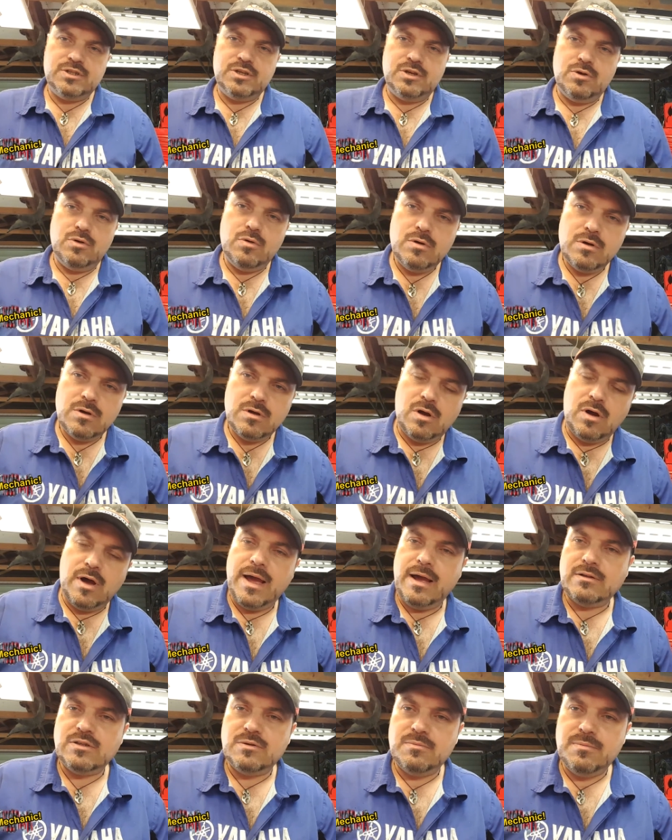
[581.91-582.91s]
do or
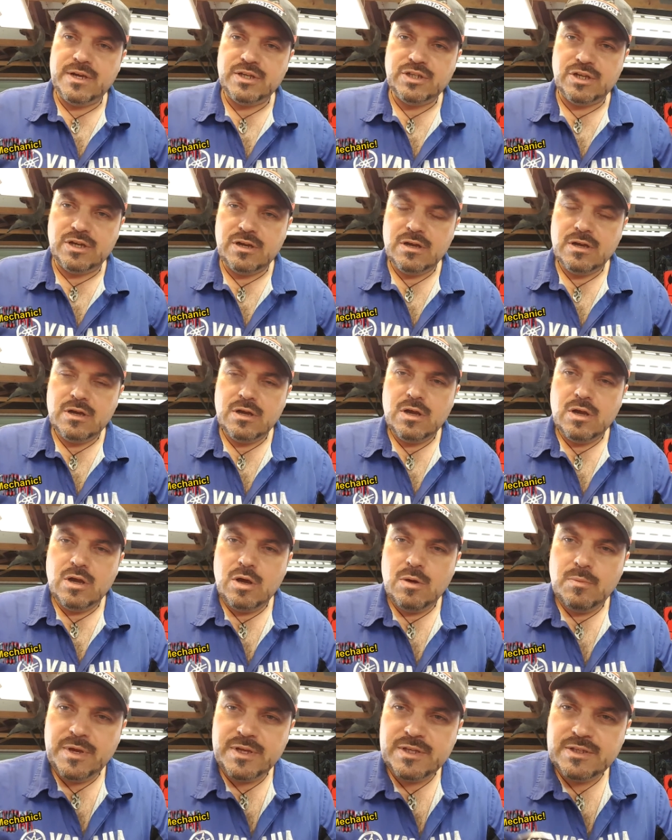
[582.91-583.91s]
how to measure
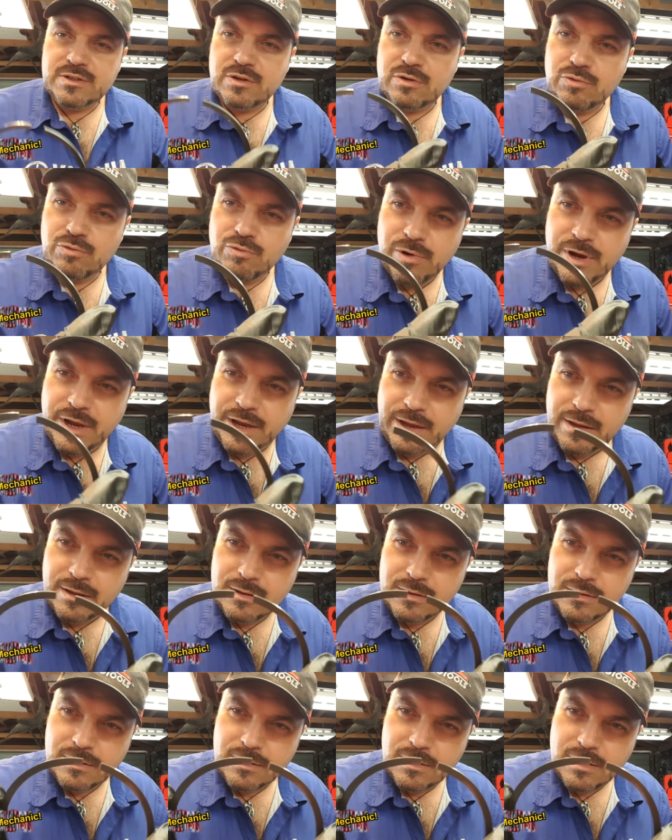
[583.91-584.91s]
piston ring
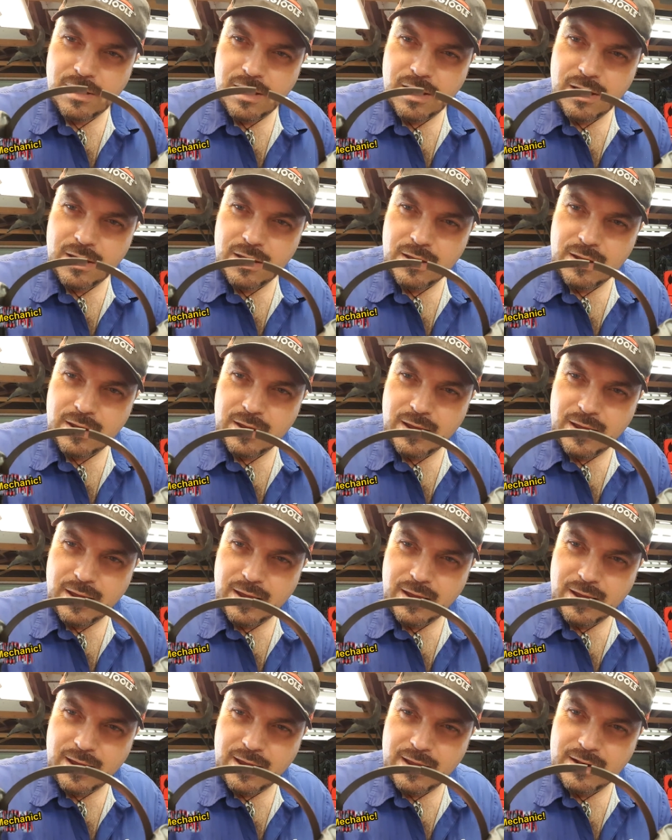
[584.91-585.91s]

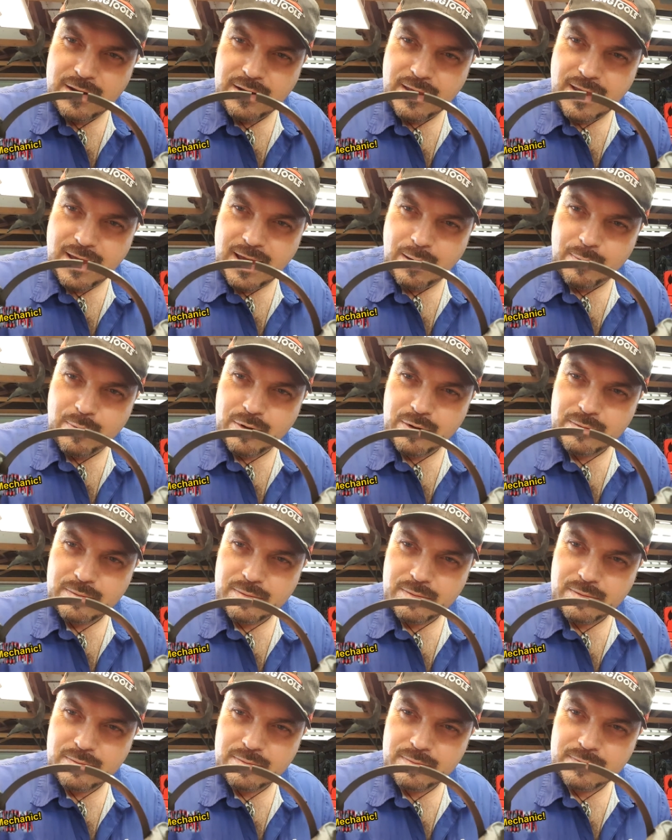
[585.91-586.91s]
end gap.
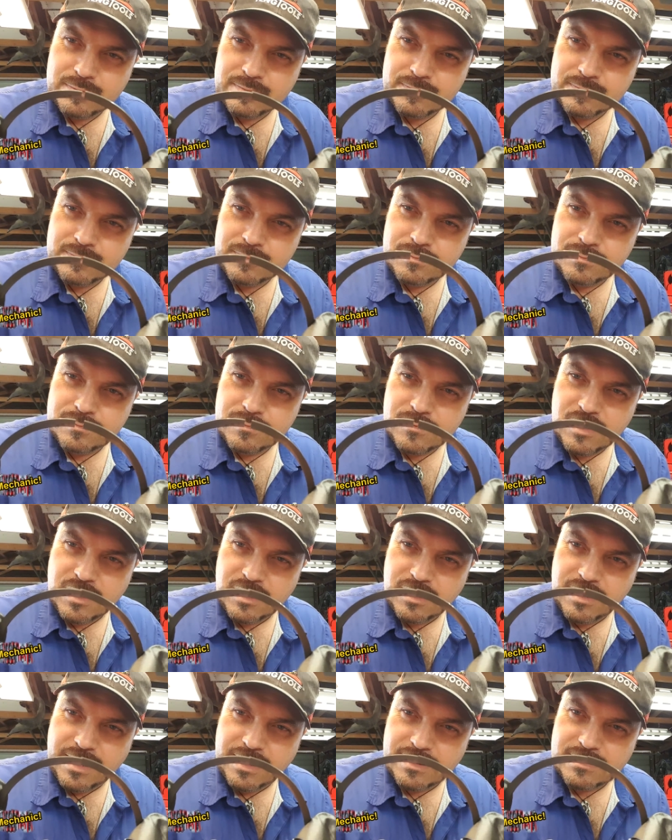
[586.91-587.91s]

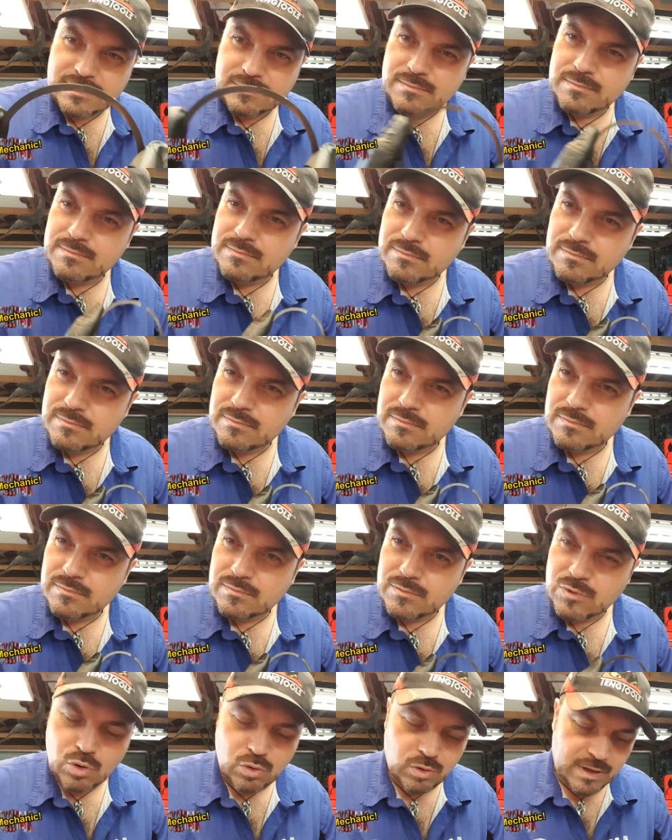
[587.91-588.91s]
Look at that.
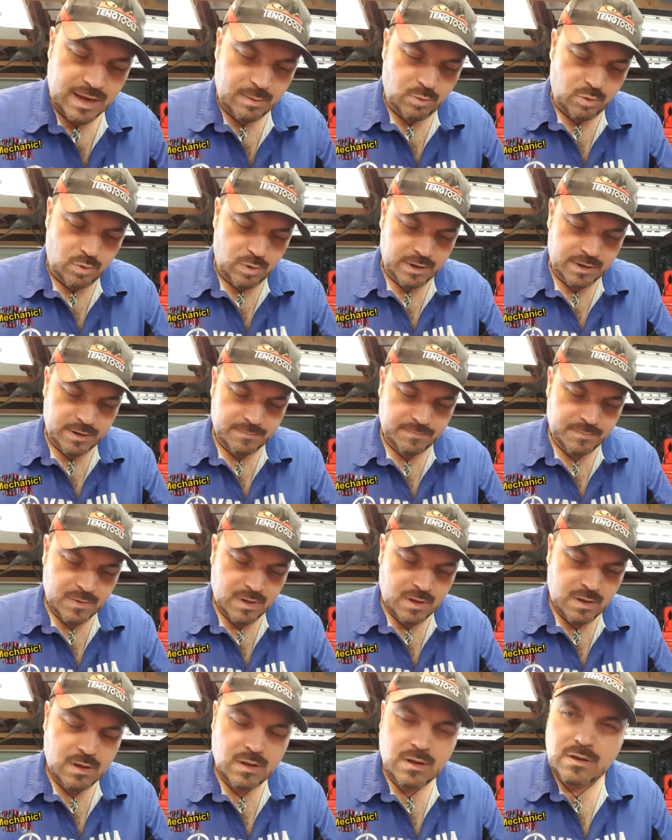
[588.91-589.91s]
Cool camera work.
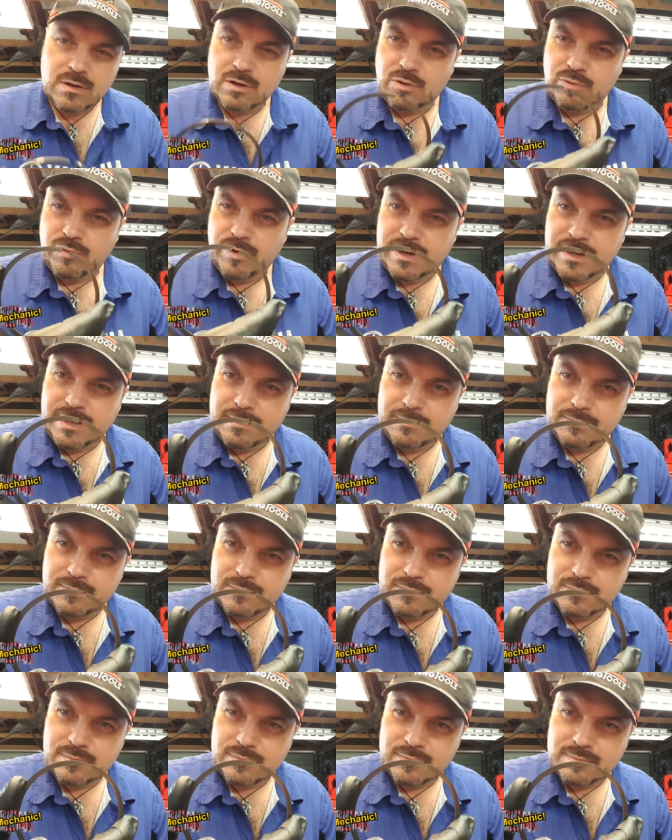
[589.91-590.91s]
Not really.
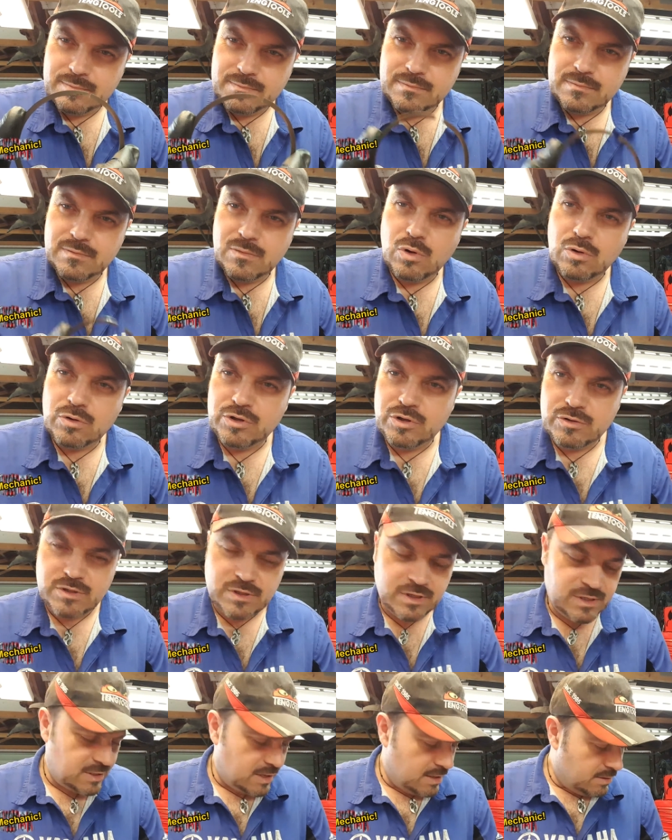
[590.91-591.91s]
All new to
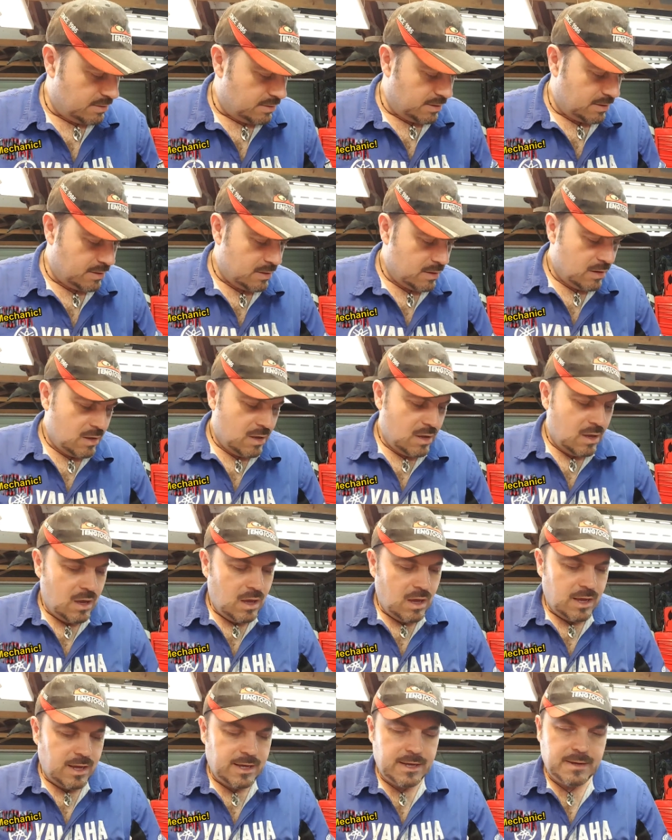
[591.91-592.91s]
this kind of thing.
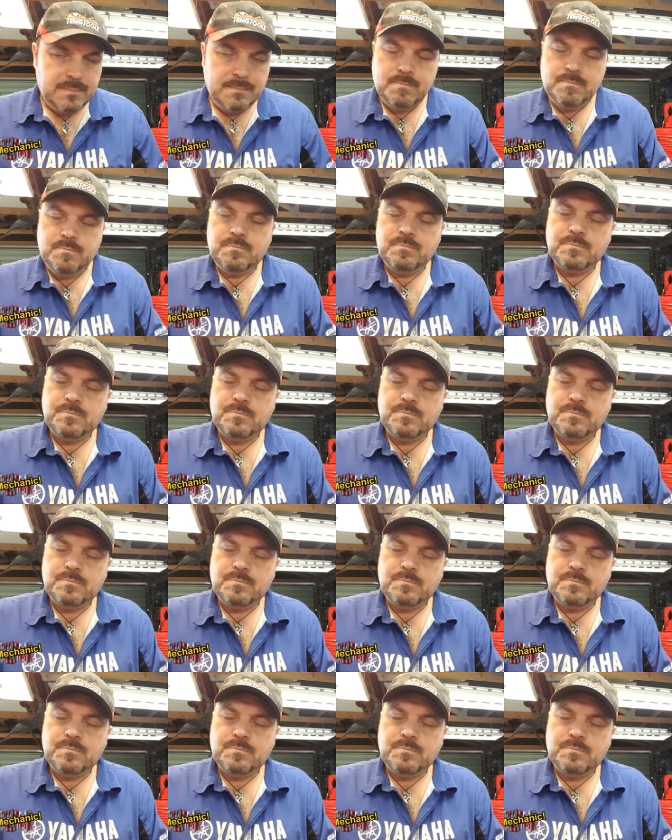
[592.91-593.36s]
Um,